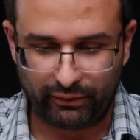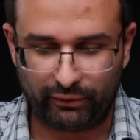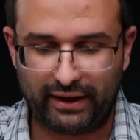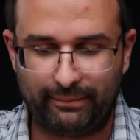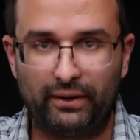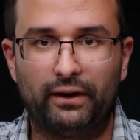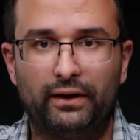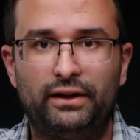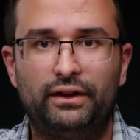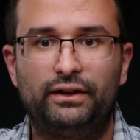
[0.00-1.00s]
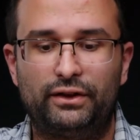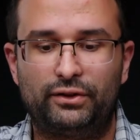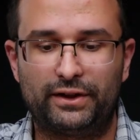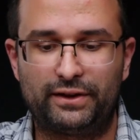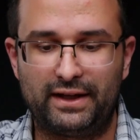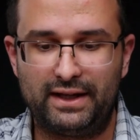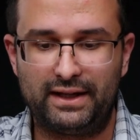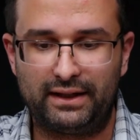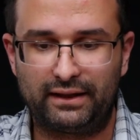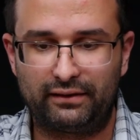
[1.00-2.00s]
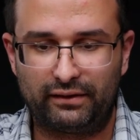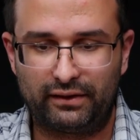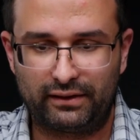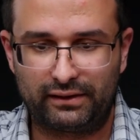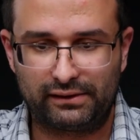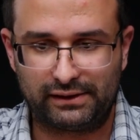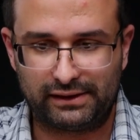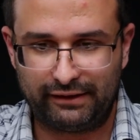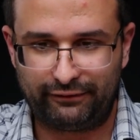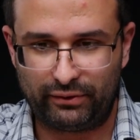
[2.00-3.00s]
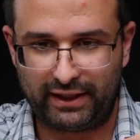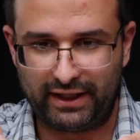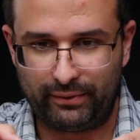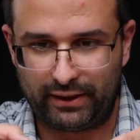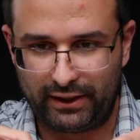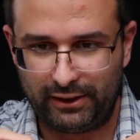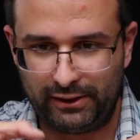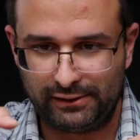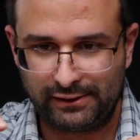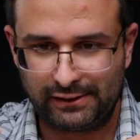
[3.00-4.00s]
grab our trusty iPhone camera here.